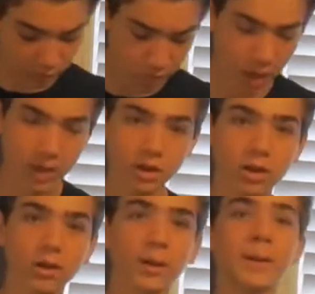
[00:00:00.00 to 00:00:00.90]
to
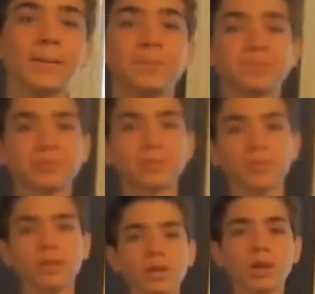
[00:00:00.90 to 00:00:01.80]
monitor
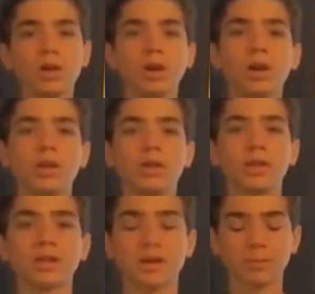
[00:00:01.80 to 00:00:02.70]
the